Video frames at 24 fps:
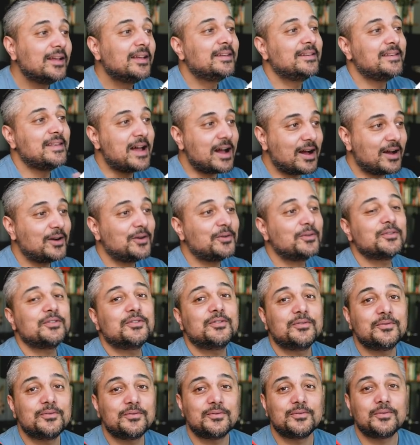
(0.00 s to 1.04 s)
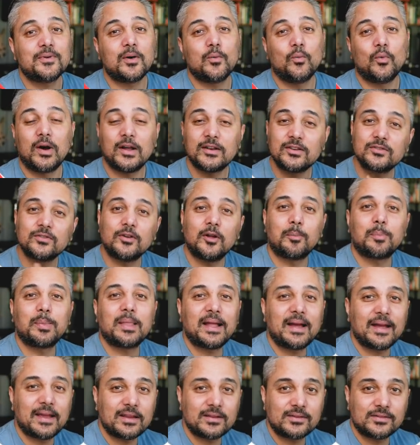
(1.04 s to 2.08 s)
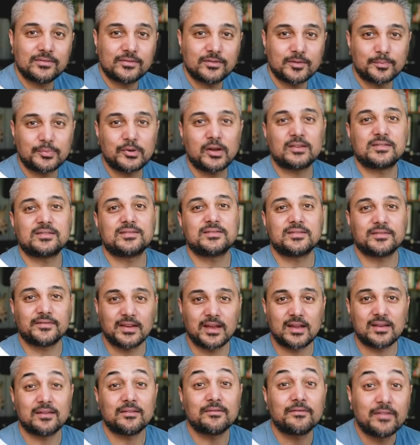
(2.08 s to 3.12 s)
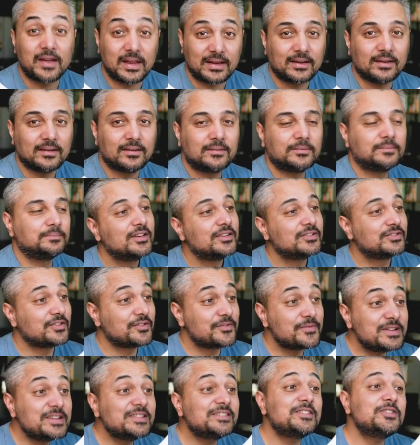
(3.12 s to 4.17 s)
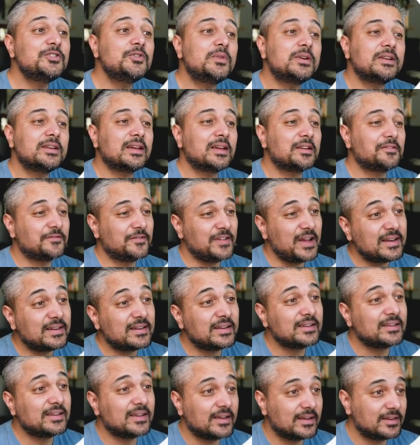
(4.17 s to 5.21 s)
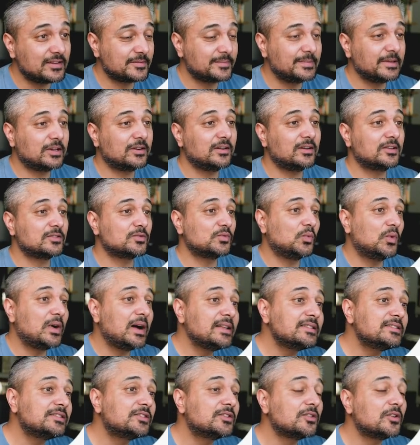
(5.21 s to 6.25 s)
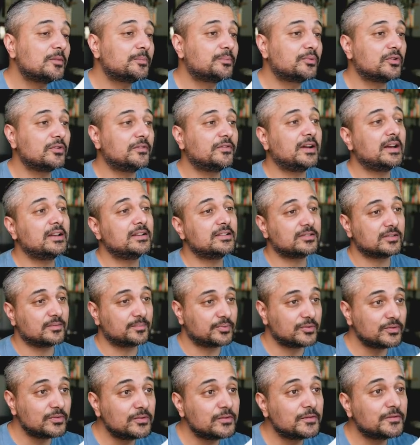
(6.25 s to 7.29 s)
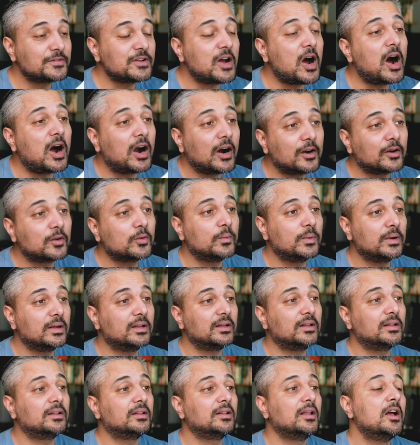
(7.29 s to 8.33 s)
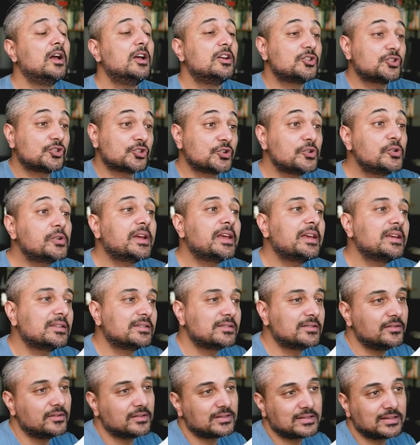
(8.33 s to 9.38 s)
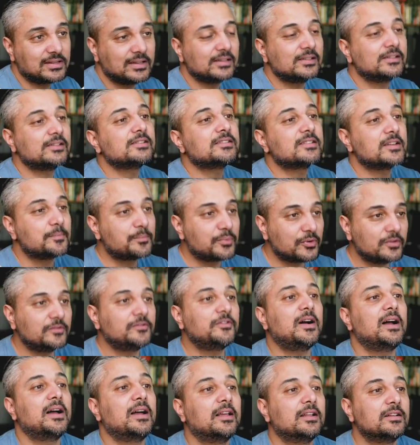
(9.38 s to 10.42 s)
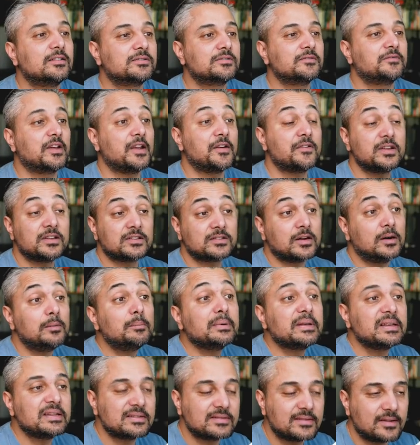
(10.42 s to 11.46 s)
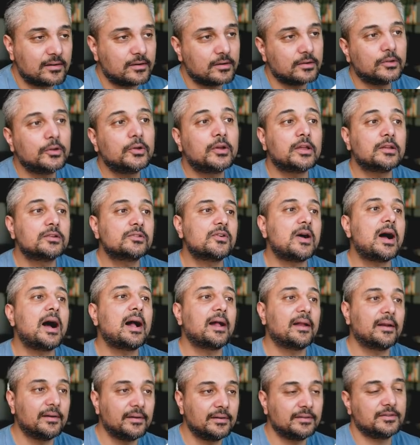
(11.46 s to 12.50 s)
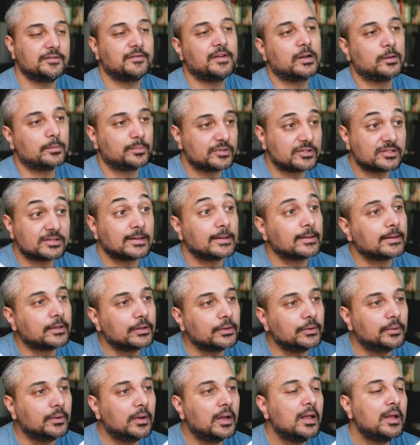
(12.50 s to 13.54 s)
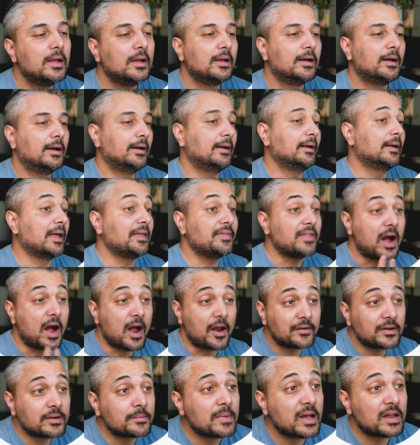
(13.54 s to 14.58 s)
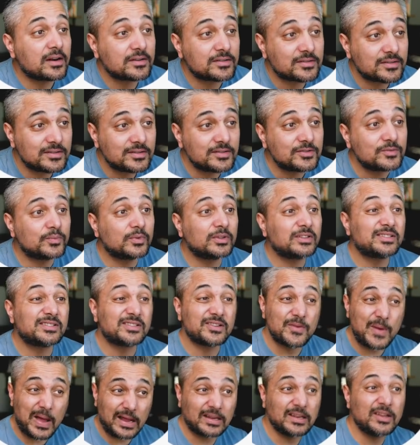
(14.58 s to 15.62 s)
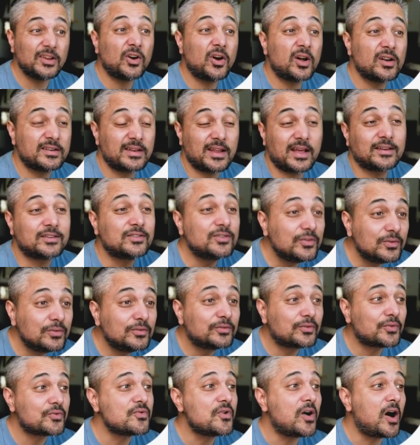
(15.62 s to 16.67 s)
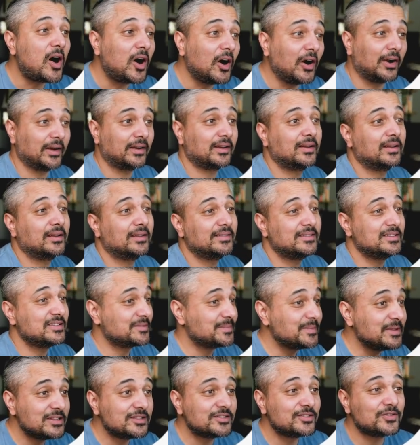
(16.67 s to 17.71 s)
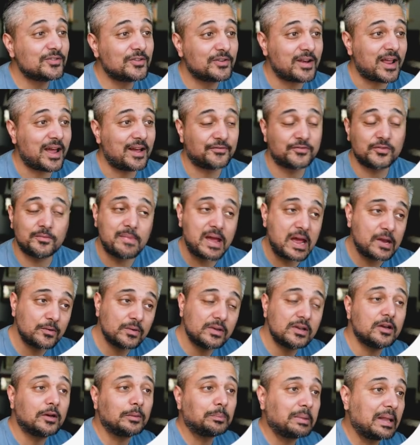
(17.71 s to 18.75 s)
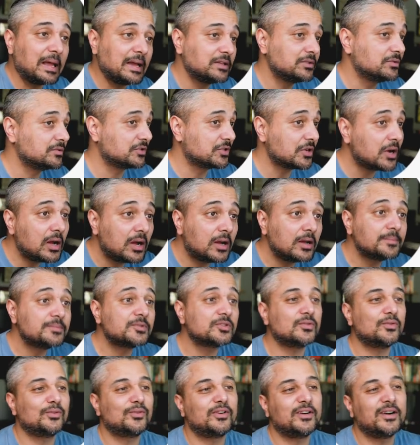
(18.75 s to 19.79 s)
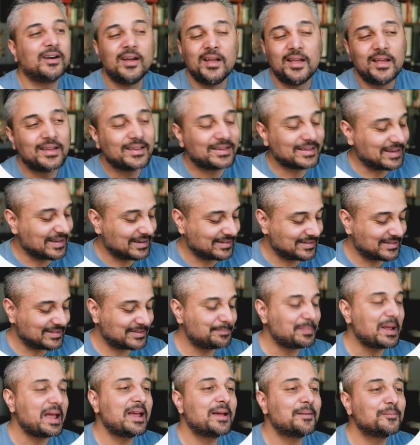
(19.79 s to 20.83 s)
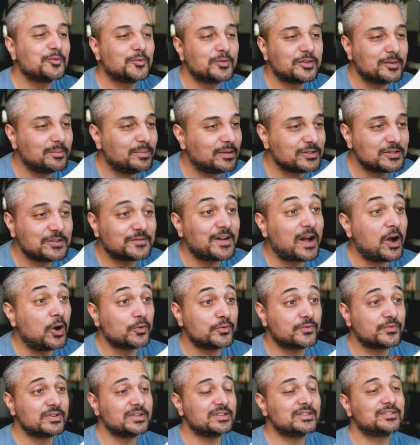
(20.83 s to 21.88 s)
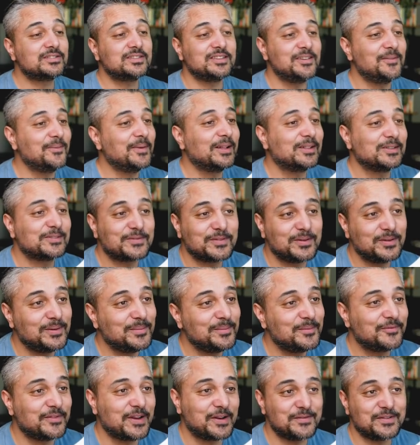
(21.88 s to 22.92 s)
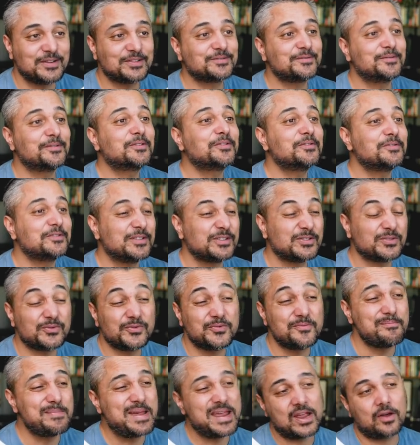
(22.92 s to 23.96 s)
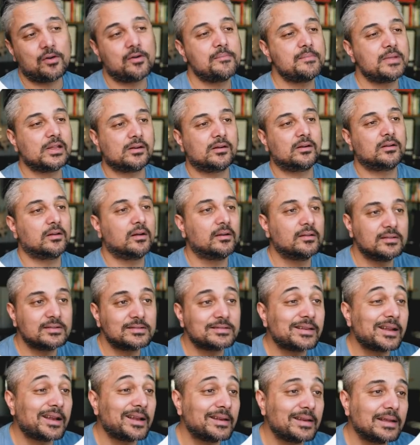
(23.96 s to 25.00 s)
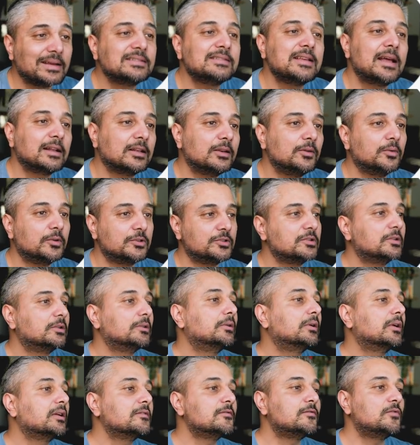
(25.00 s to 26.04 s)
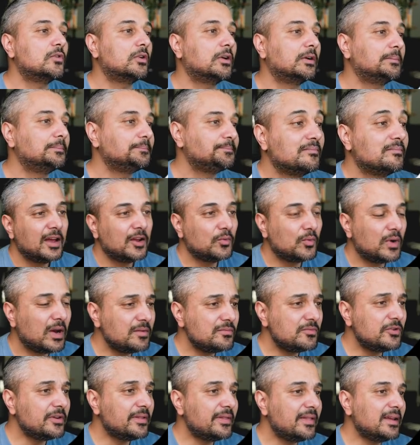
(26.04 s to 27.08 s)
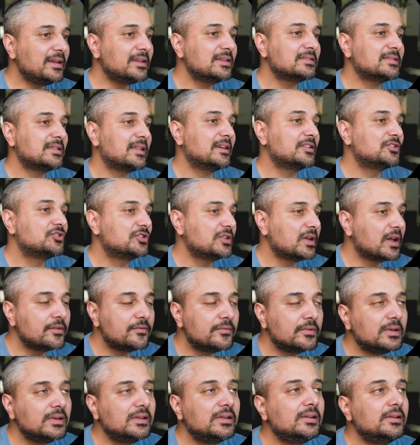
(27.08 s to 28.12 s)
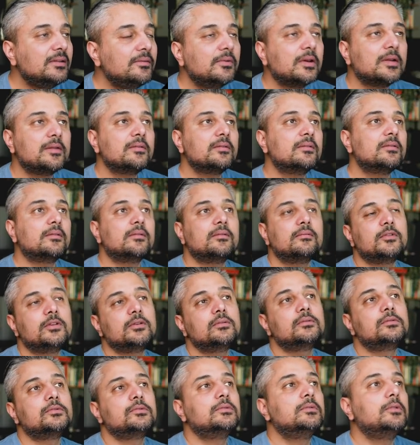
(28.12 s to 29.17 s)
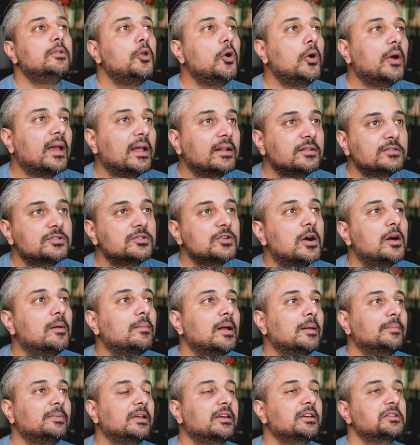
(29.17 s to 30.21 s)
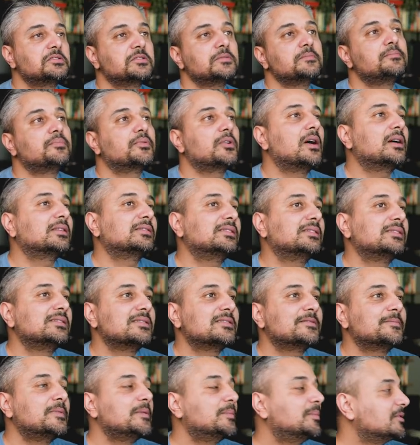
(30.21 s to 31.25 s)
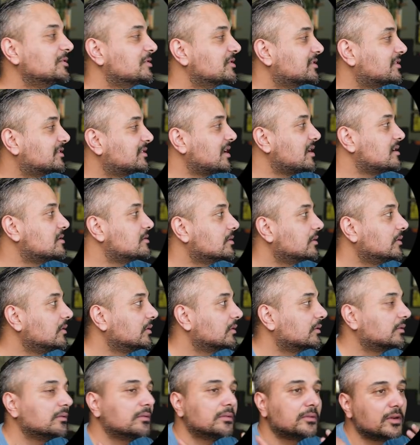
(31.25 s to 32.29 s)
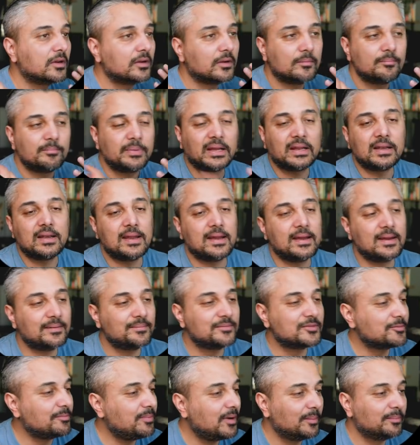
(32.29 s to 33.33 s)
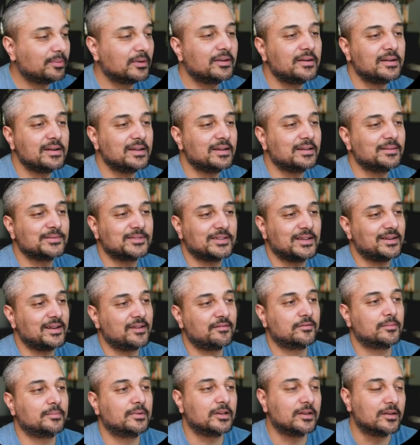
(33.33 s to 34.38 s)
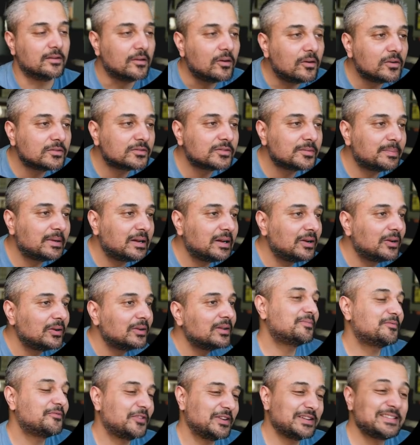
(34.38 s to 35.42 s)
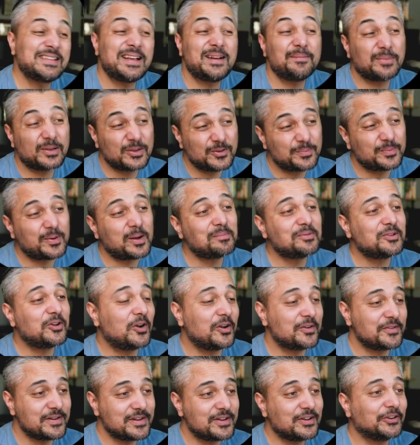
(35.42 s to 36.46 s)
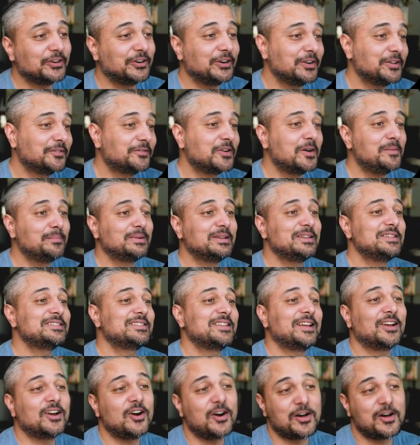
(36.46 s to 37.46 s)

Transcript: now you want to apply to the process of getting vetted. So the reason you want to get vetted is because once your profile is approved, Arc will showcase your skills and profile to various companies that are looking to hire developers like you. Uh, and the hiring managers will directly contact you through Arc. This means you don't have to manually apply to jobs or get spammed with a bunch of outreach emails from various recruiters who may or may not understand exactly what you're looking for. And one more thing is like generally when you look at job application process, people just tend to go to the big names, popular names names that everybody knows about. For example, you probably already heard of companies like